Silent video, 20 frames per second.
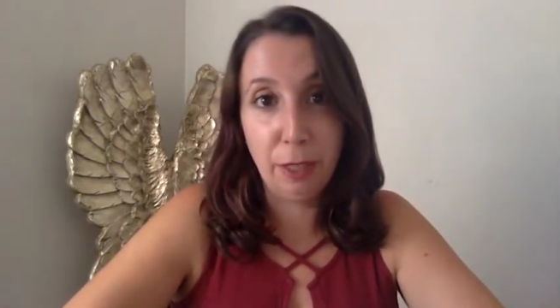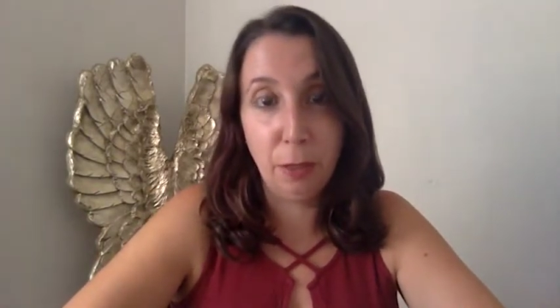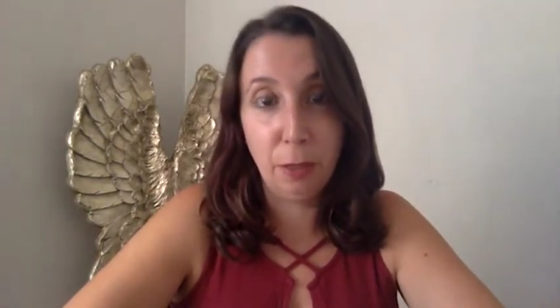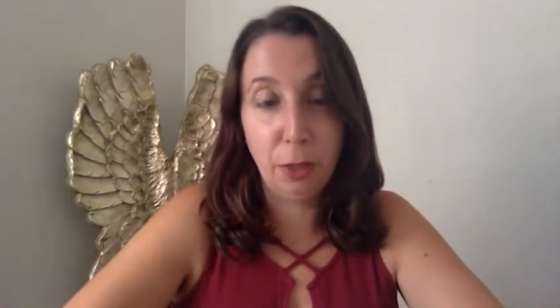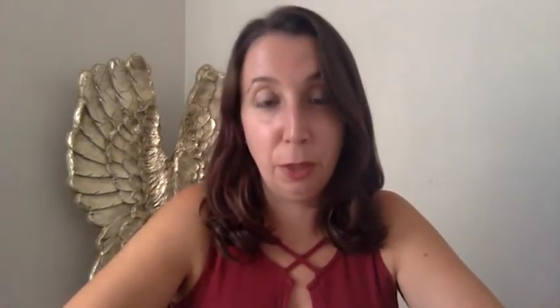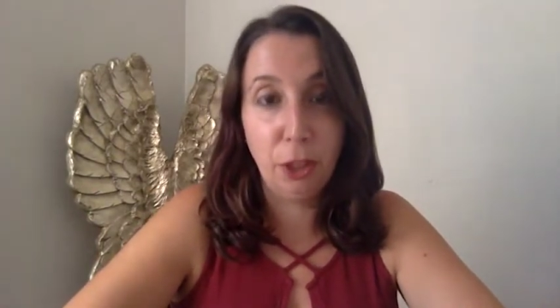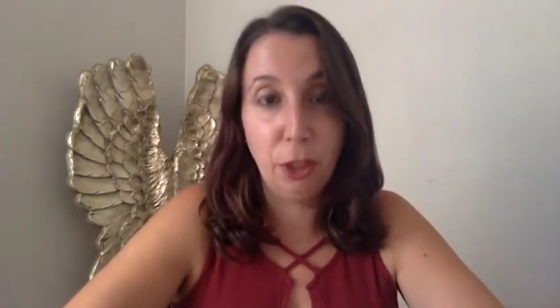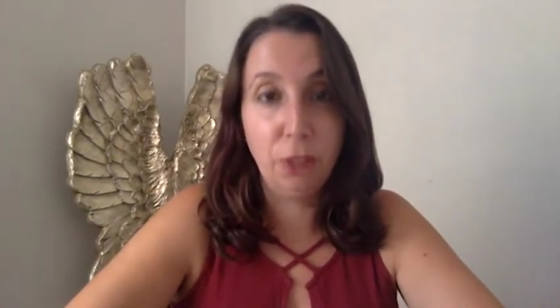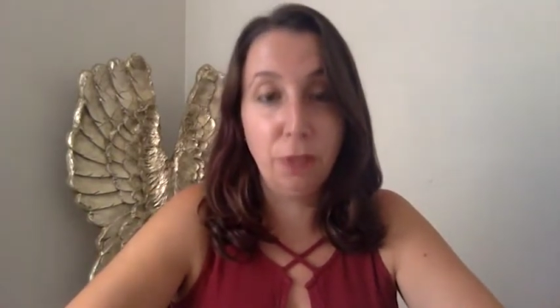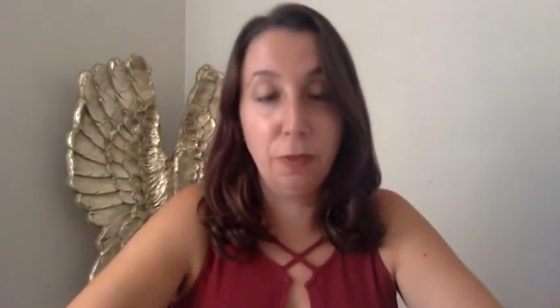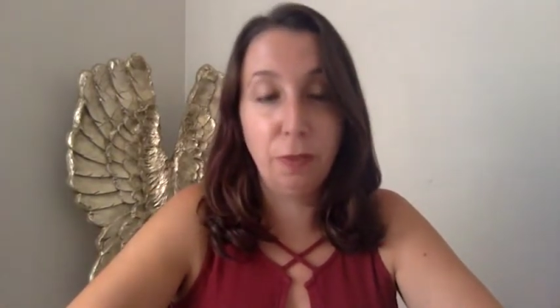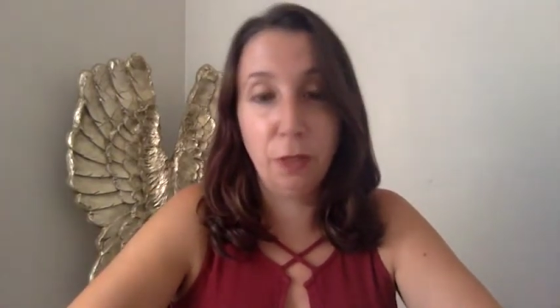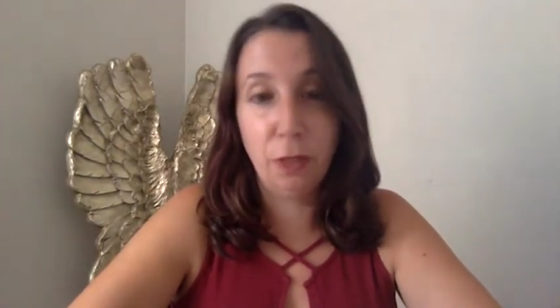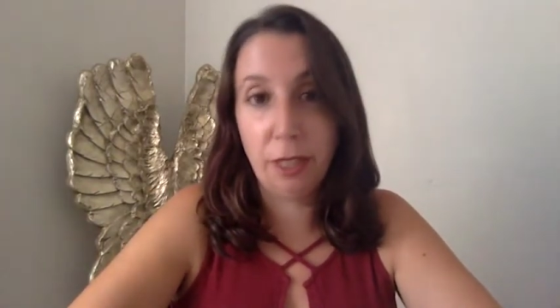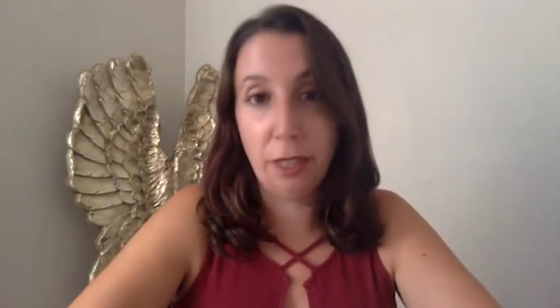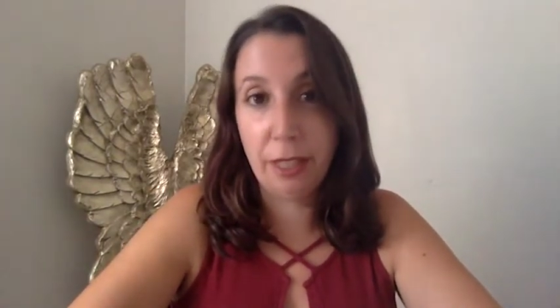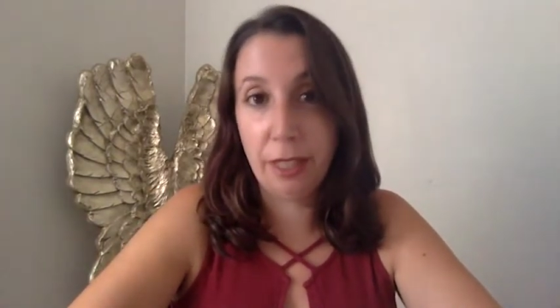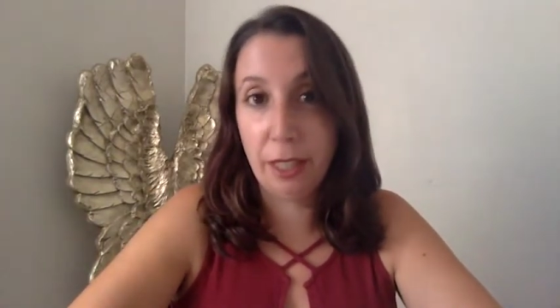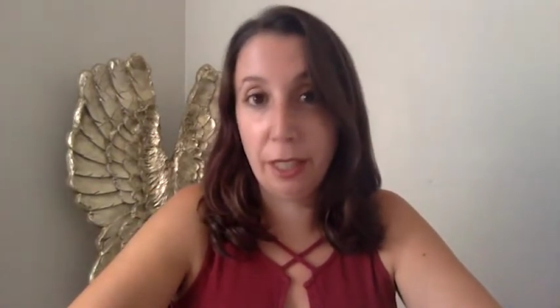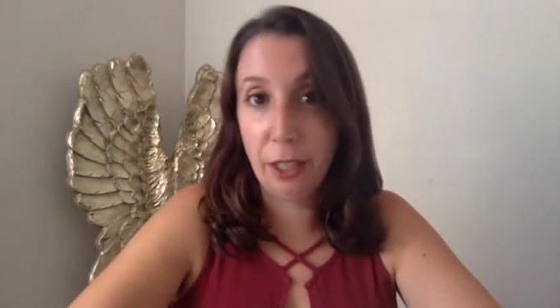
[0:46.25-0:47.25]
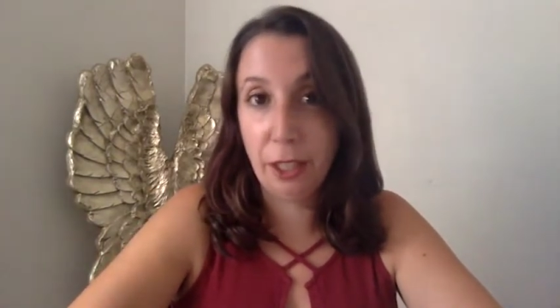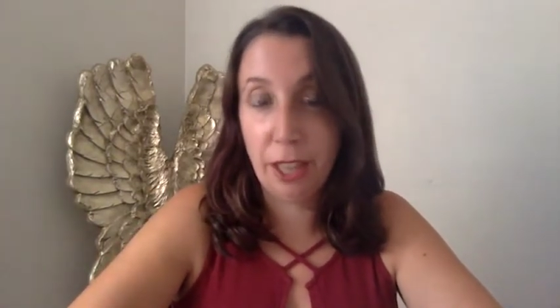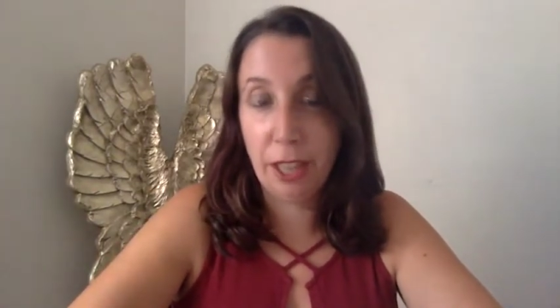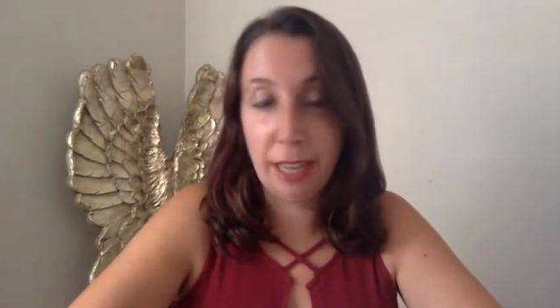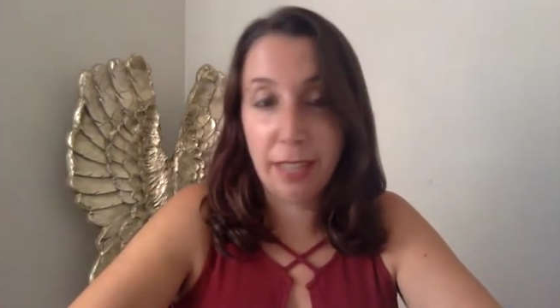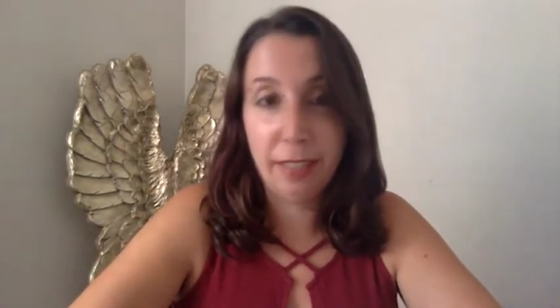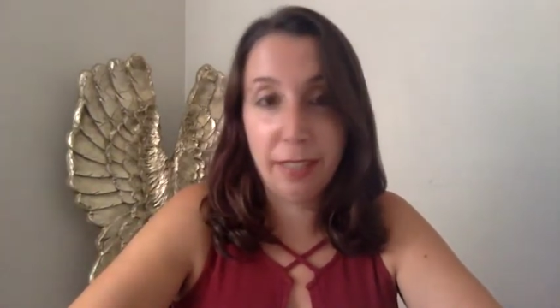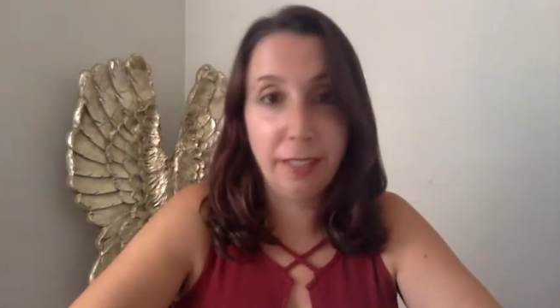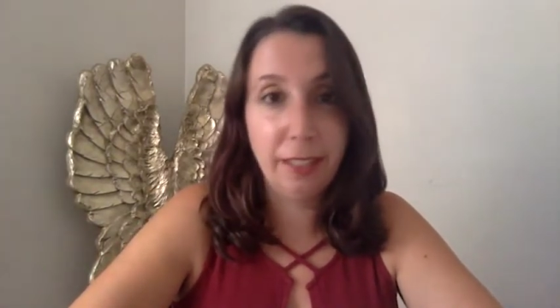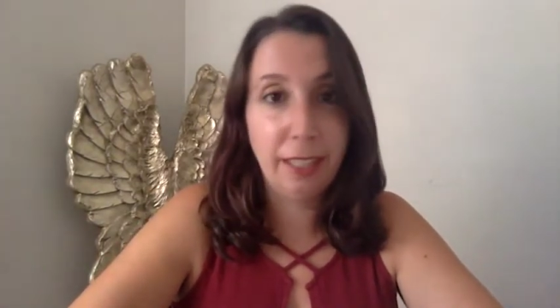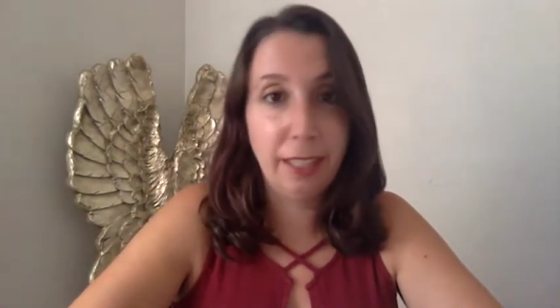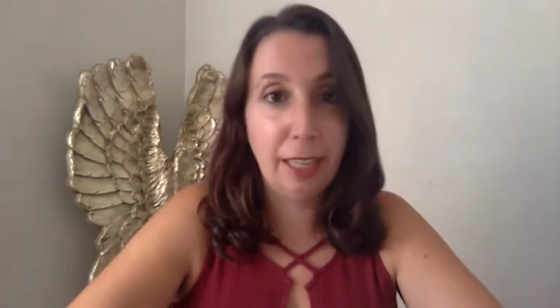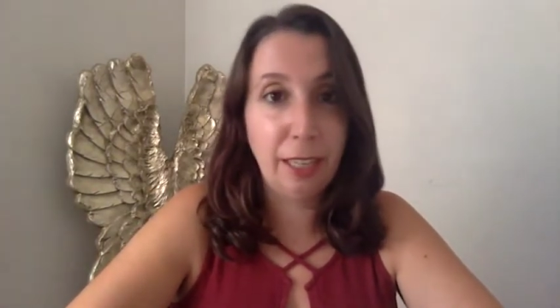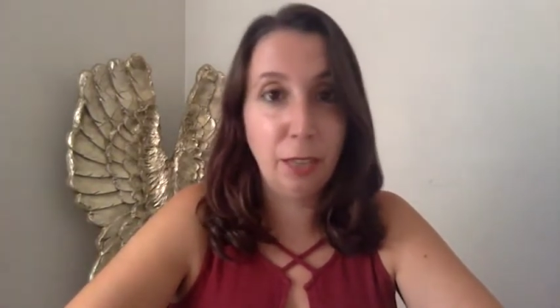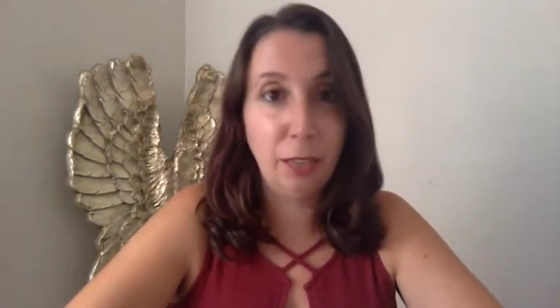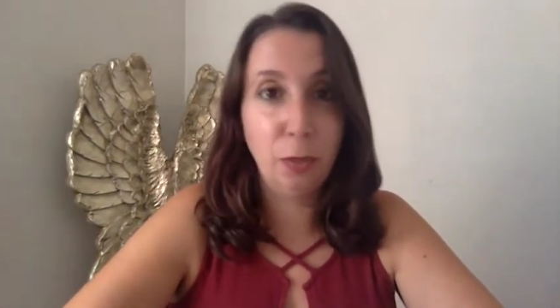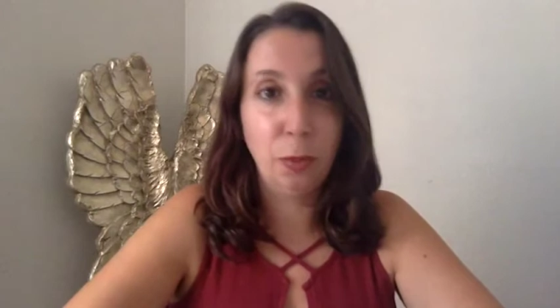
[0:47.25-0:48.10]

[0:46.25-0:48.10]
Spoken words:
which if you're in the United States